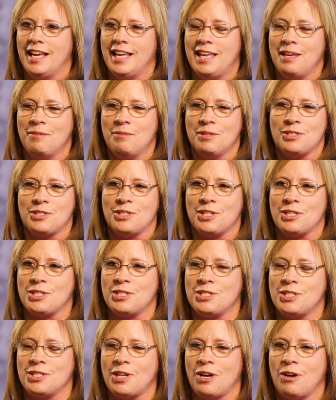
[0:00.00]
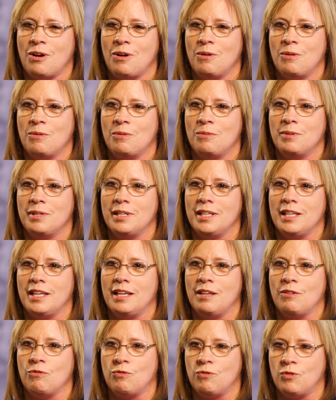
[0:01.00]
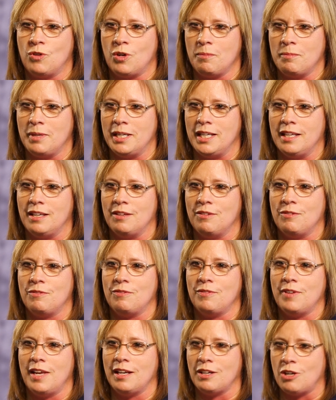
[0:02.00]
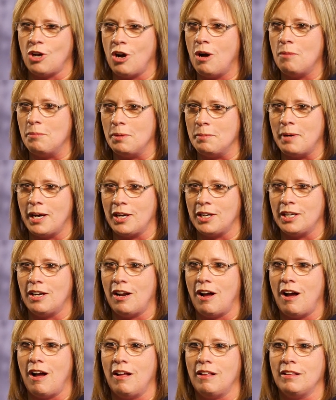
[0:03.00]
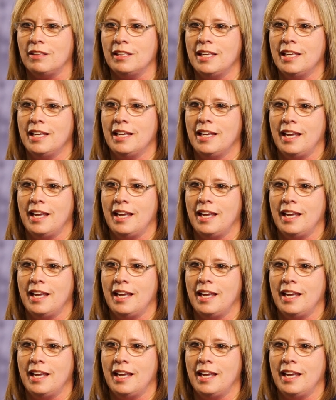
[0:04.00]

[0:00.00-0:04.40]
He was just so informative and calm about it all.